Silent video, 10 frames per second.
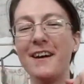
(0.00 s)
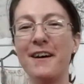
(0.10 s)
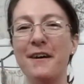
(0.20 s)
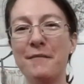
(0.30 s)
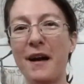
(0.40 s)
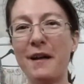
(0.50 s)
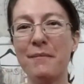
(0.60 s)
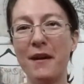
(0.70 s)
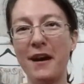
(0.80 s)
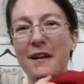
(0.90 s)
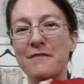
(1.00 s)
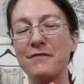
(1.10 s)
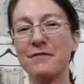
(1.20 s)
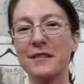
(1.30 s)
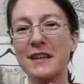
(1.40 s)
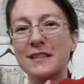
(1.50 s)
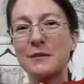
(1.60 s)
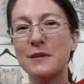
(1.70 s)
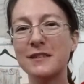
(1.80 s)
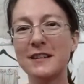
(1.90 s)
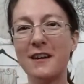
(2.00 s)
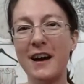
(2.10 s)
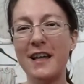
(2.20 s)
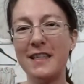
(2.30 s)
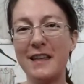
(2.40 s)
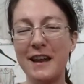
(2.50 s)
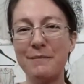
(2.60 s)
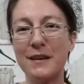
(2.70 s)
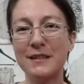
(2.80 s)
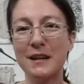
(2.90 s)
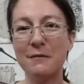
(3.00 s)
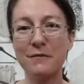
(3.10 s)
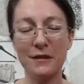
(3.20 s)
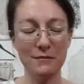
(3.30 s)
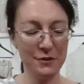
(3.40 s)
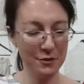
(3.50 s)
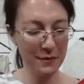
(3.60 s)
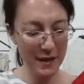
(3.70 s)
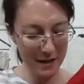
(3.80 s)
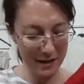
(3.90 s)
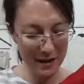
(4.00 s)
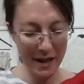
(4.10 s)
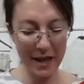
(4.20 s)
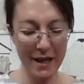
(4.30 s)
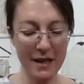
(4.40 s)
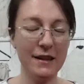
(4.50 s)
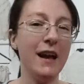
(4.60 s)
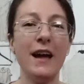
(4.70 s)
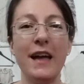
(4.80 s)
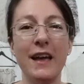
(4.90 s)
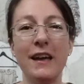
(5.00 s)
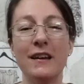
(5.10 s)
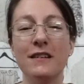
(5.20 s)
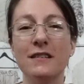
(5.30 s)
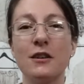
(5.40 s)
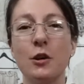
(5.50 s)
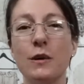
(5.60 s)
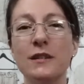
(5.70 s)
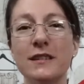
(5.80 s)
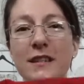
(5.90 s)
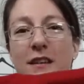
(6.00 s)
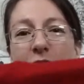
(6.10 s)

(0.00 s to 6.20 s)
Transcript: I bought is quilting cotton that I picked up from Joann, and I quilted it